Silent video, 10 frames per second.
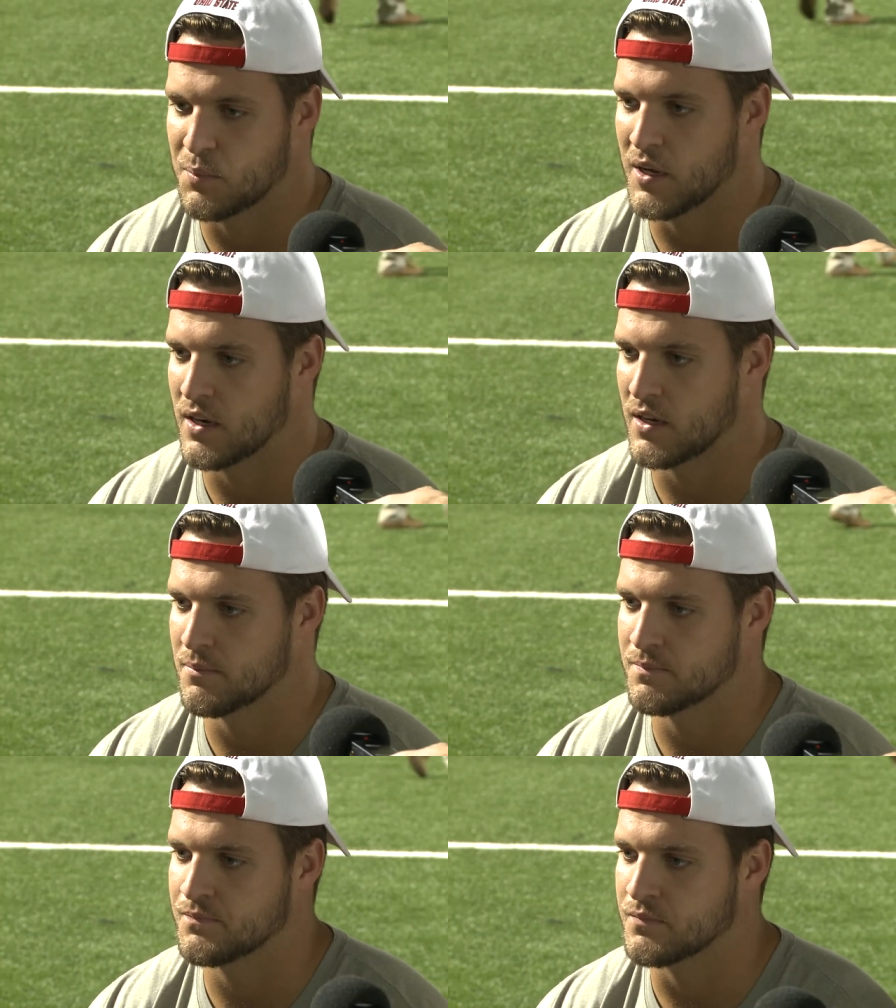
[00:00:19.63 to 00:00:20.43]
But
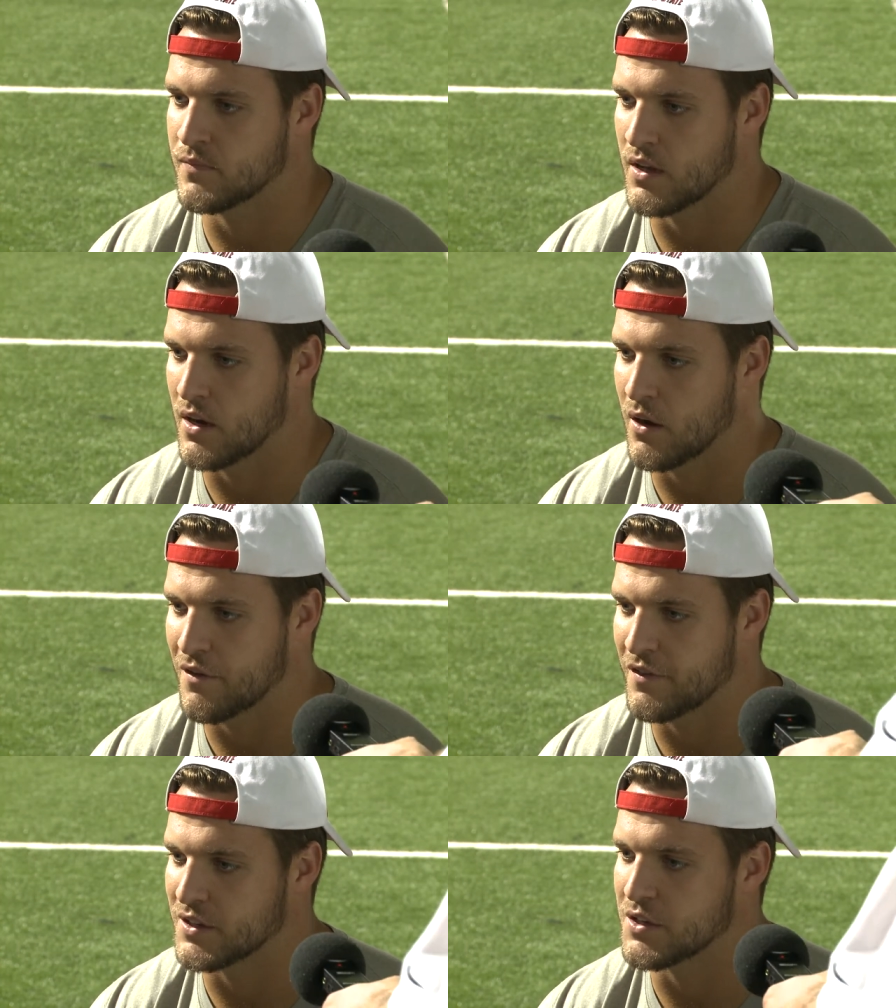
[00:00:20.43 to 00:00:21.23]
um, you know, I
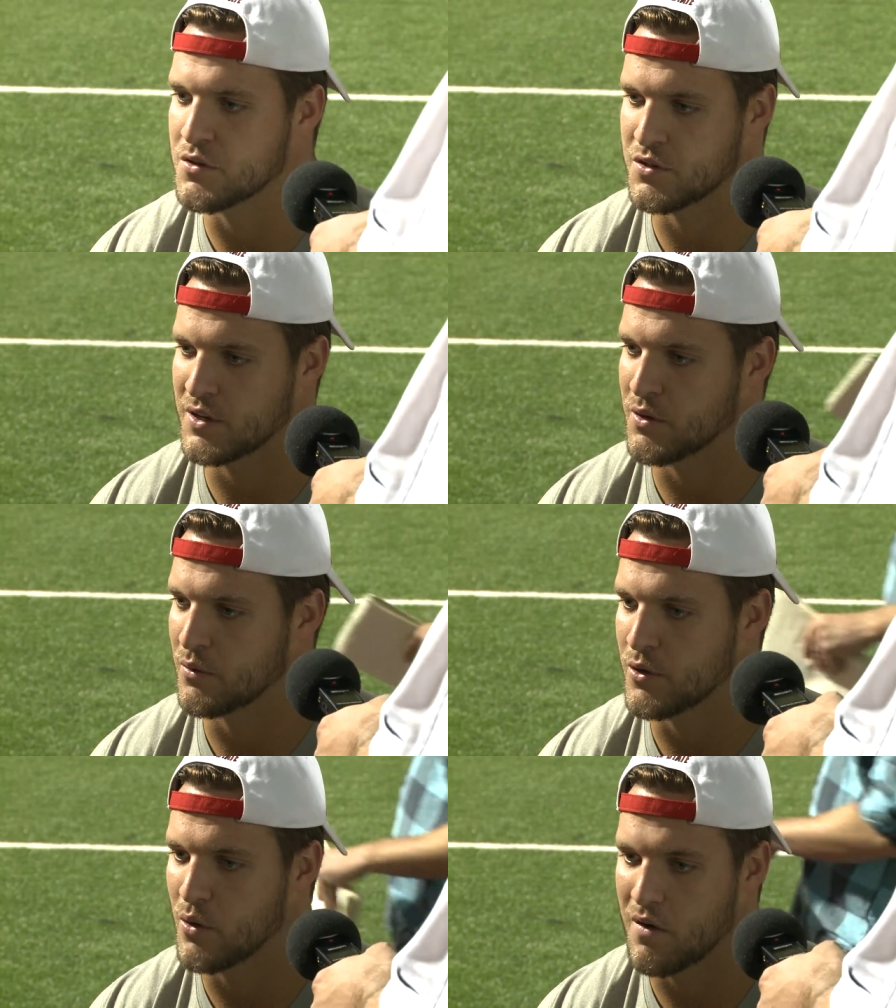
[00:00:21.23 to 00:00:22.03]
feel like usually
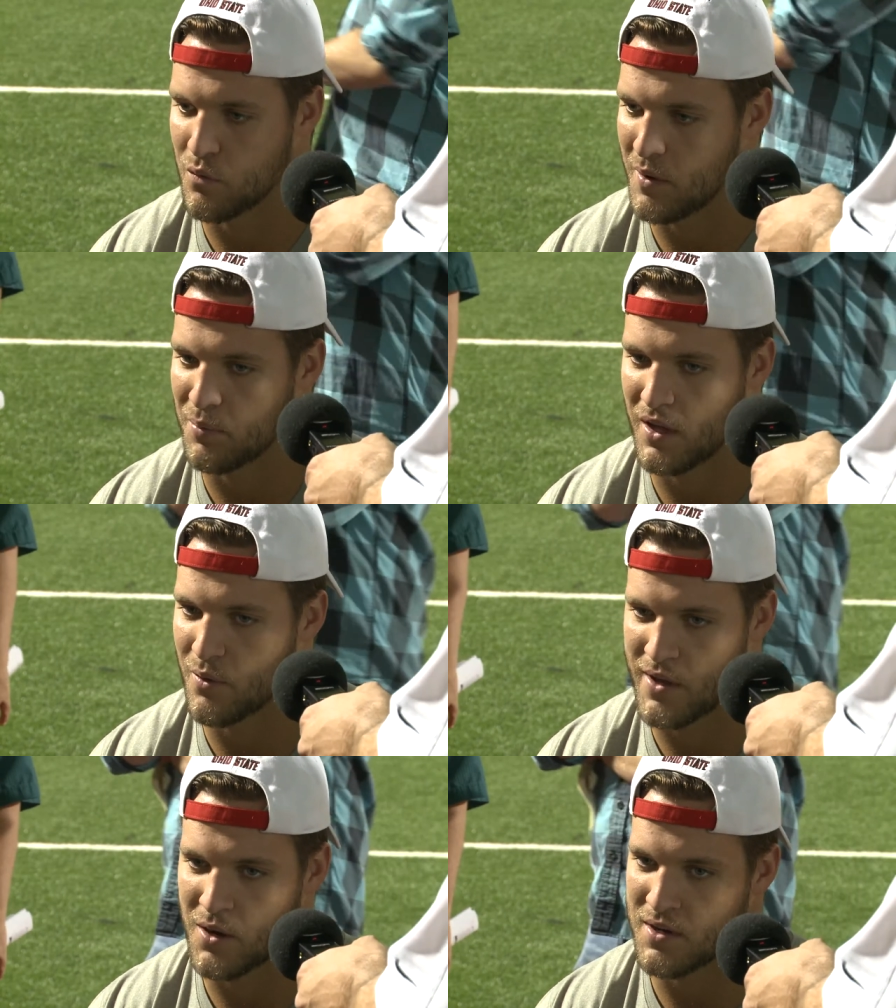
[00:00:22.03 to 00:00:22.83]
whoever we play,
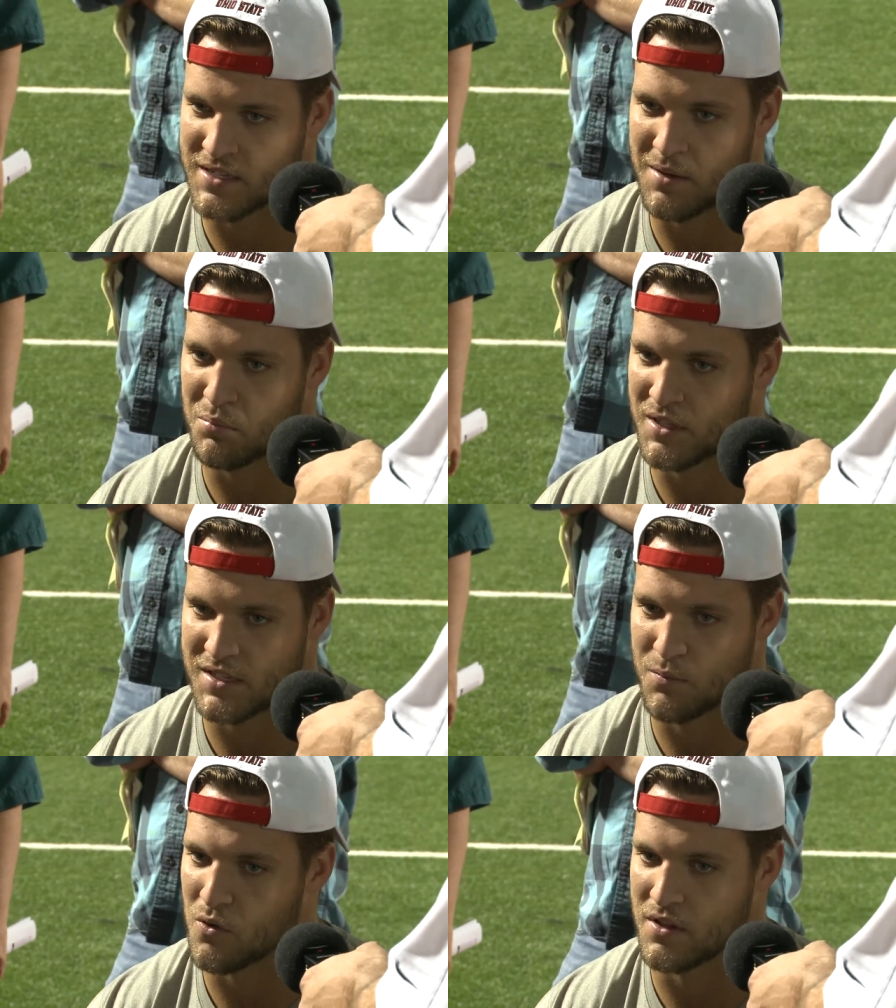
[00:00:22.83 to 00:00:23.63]
we always get
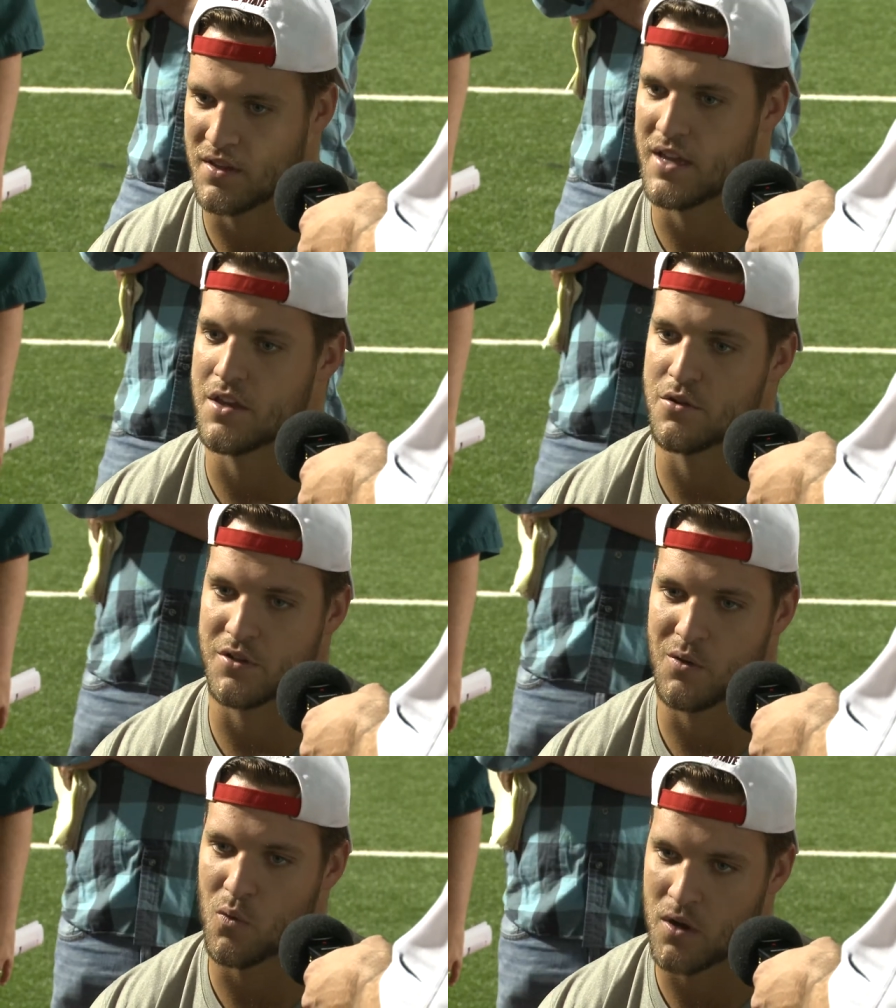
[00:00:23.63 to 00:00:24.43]
blitzed more than they
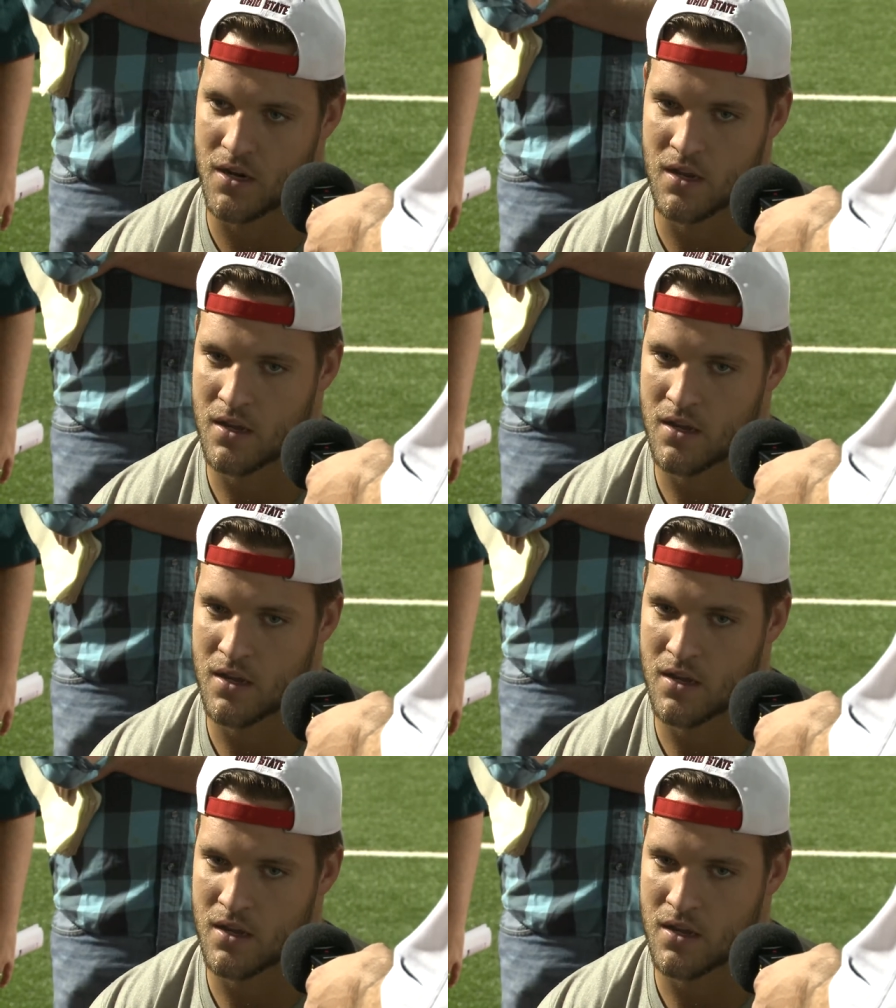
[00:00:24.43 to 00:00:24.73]
usually would